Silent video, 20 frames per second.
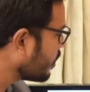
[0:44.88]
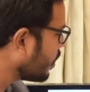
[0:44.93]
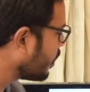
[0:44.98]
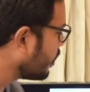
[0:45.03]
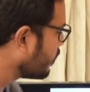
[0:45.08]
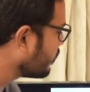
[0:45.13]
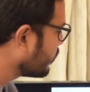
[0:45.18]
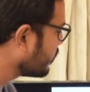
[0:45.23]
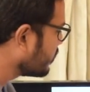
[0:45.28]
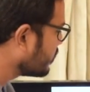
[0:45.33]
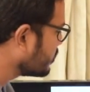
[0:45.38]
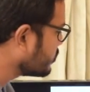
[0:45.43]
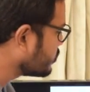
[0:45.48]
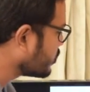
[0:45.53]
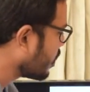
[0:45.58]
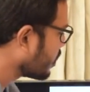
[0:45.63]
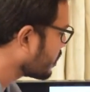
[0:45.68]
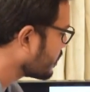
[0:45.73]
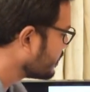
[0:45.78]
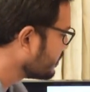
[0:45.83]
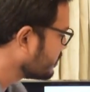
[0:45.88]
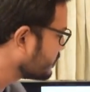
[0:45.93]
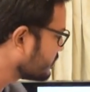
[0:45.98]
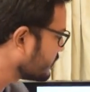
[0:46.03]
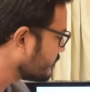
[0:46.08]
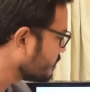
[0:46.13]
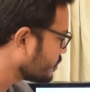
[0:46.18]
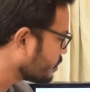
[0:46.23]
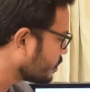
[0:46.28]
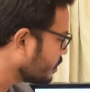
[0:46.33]
of Sjogren's
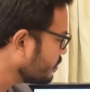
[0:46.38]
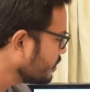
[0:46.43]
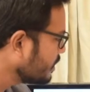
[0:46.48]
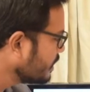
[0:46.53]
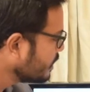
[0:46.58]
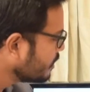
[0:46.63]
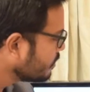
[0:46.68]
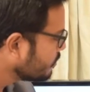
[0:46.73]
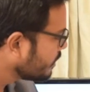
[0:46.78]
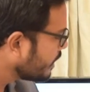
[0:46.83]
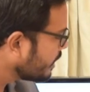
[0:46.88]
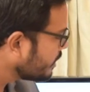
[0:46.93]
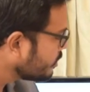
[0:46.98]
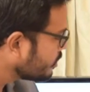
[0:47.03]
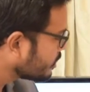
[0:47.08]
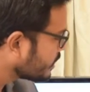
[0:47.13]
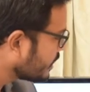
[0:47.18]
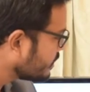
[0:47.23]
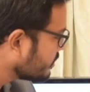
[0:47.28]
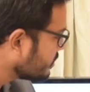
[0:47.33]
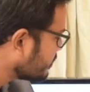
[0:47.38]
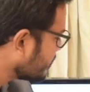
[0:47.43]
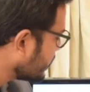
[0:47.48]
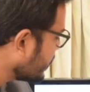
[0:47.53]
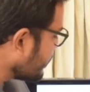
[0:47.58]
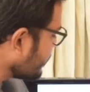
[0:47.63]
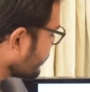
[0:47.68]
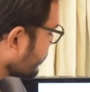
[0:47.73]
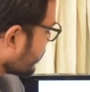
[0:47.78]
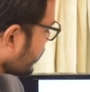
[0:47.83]
syndrome, where you can see